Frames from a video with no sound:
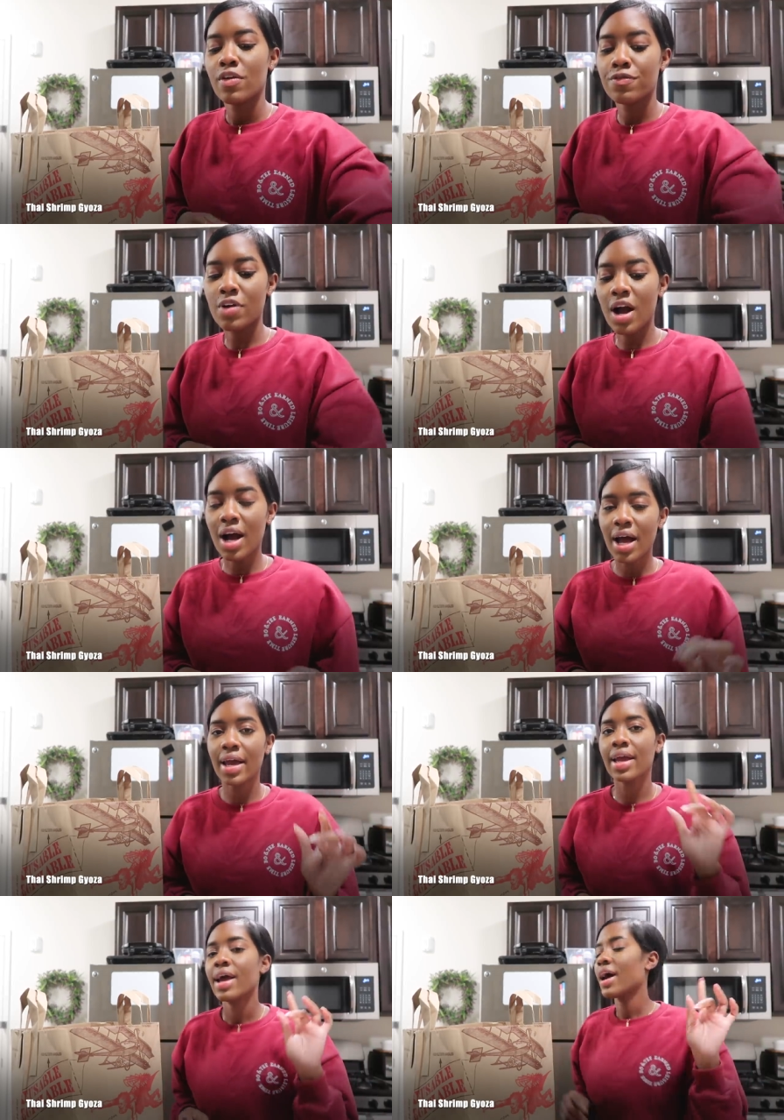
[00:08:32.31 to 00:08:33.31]

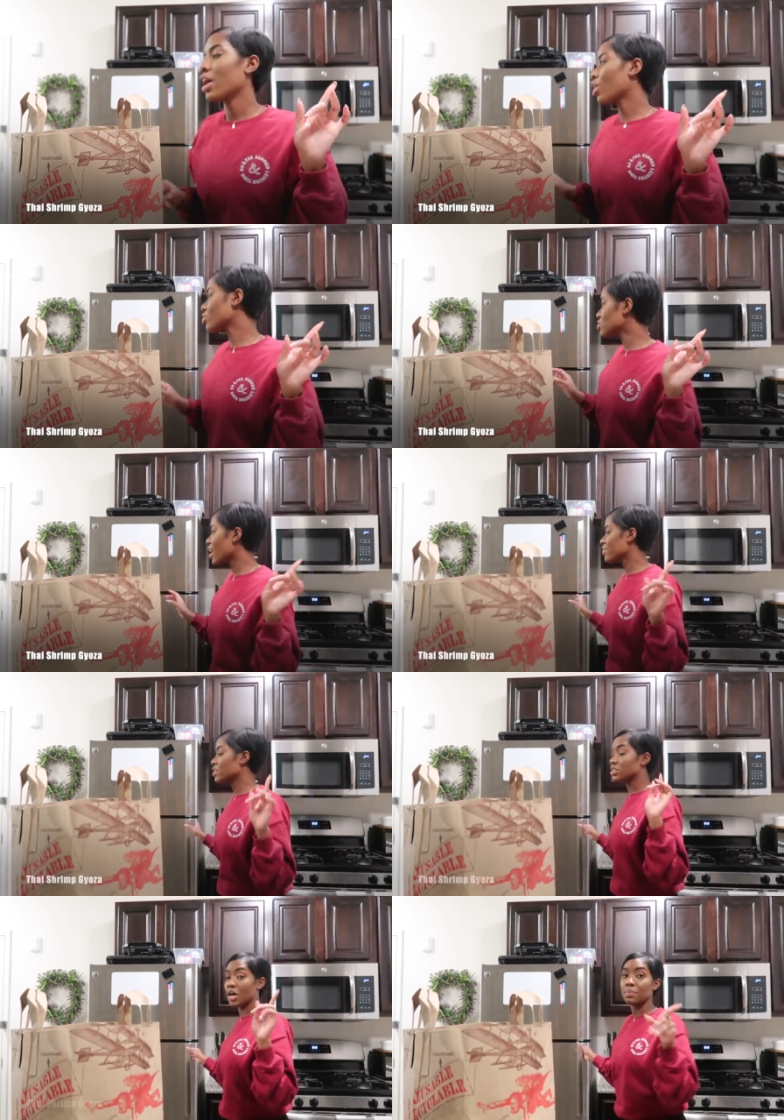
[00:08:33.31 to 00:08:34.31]
fry. I also have
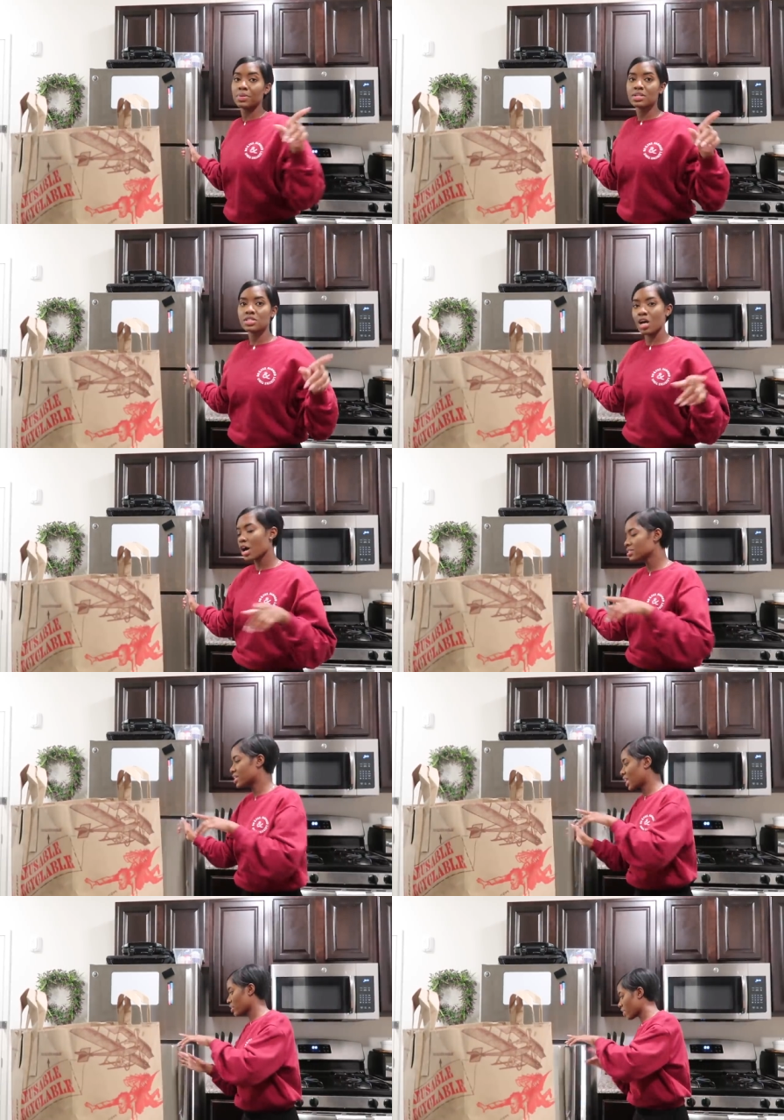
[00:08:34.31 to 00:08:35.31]
the dumpling sauce
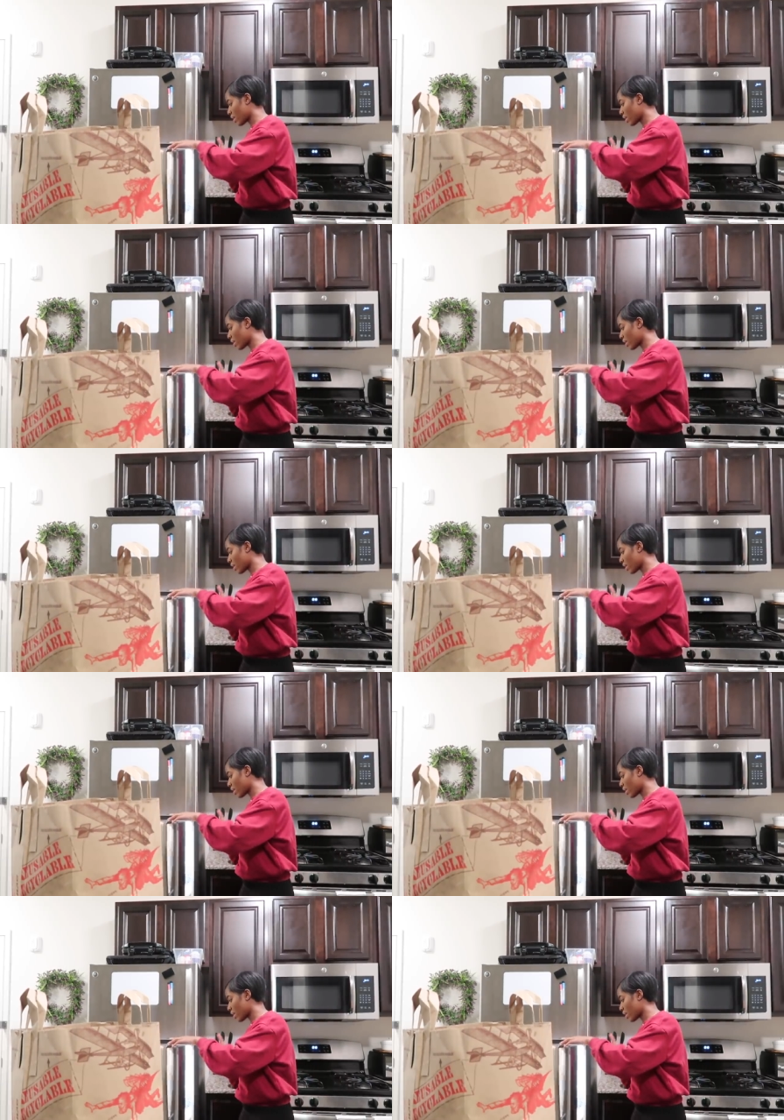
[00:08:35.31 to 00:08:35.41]
that I